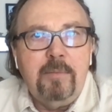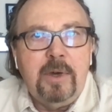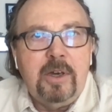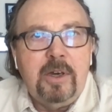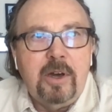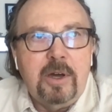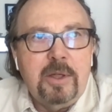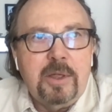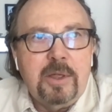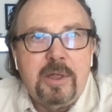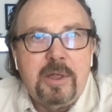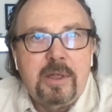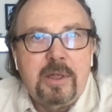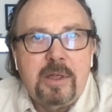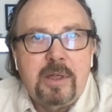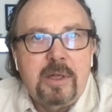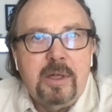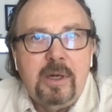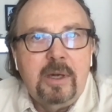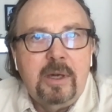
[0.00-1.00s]

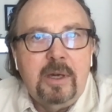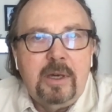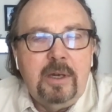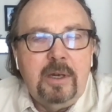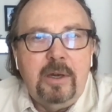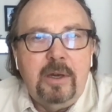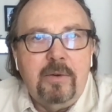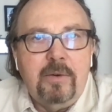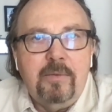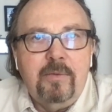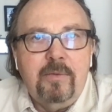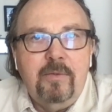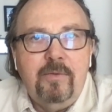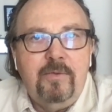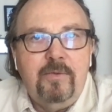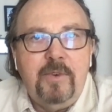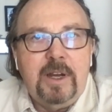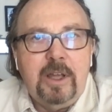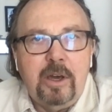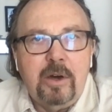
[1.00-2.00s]
because
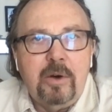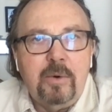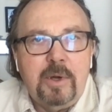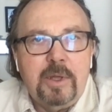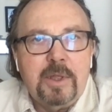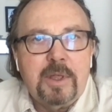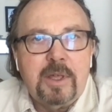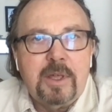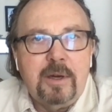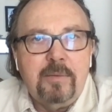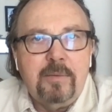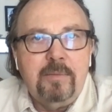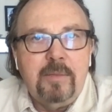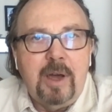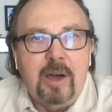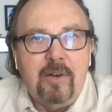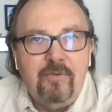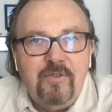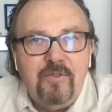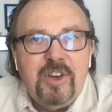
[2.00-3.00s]
video is a
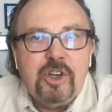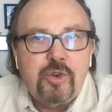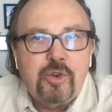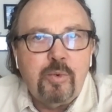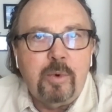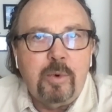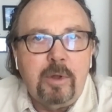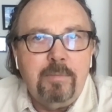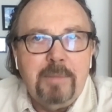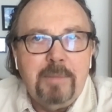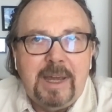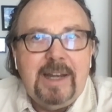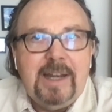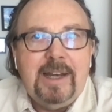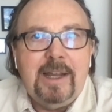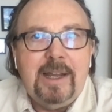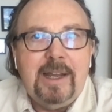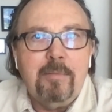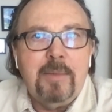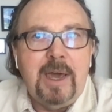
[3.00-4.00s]
visual
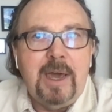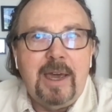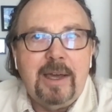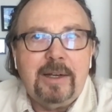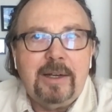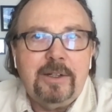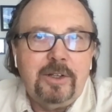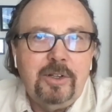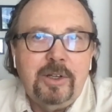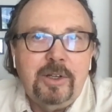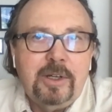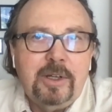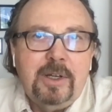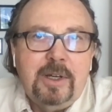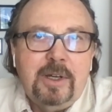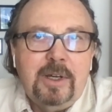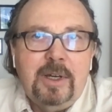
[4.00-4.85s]
medium, and